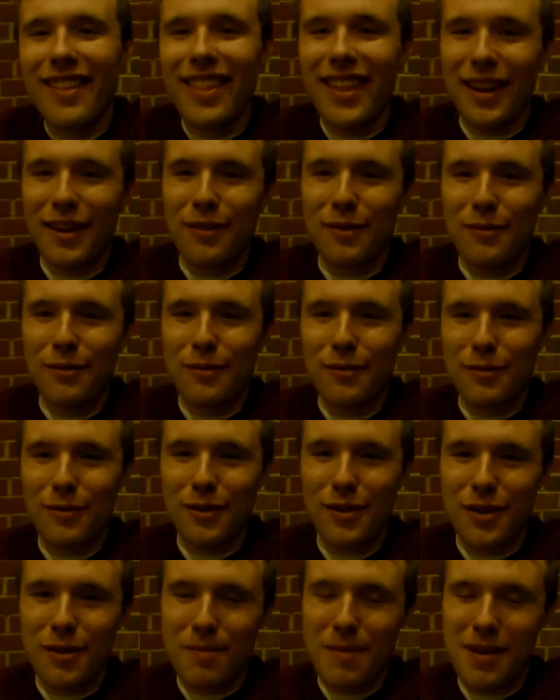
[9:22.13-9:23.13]
that
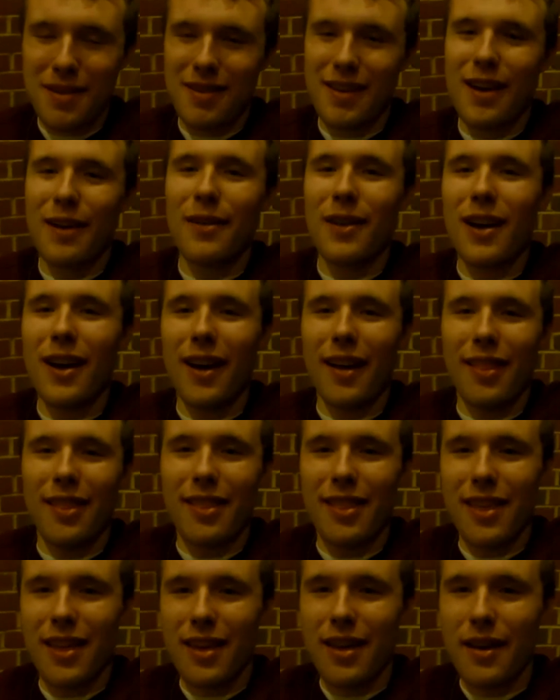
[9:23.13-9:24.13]
you miss out
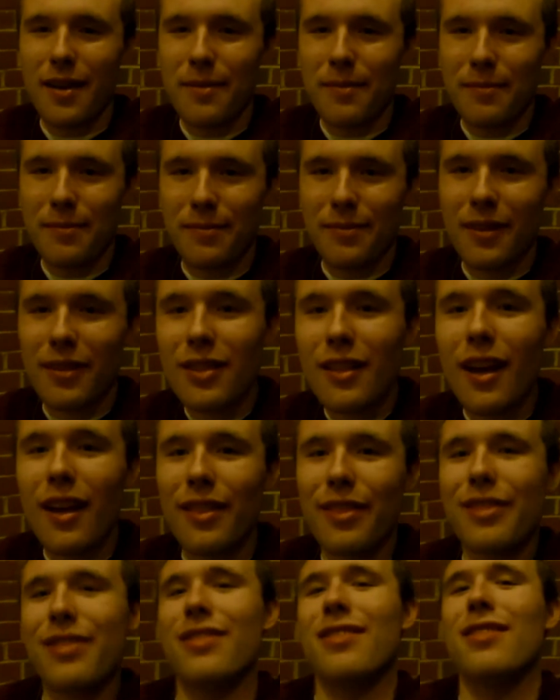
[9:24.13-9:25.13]
on the
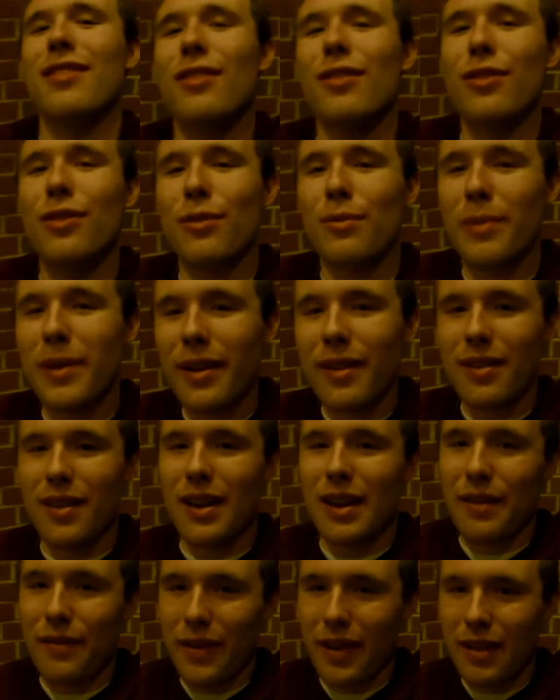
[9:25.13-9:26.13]
real
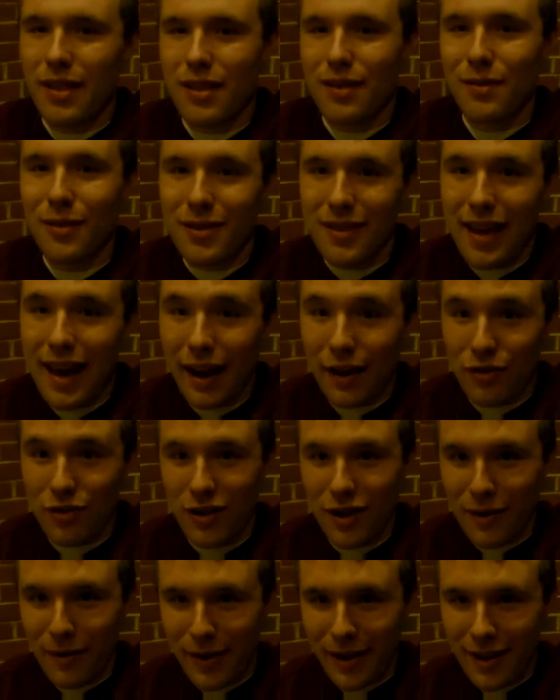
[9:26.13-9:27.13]
significance of what's
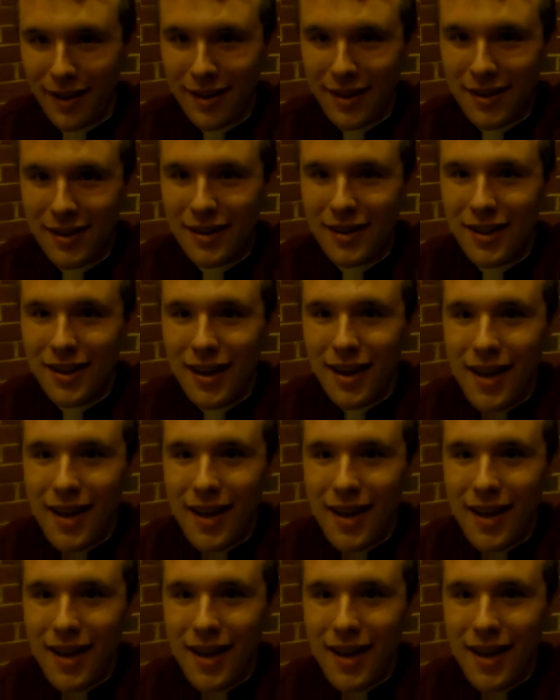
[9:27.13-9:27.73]
actually going on.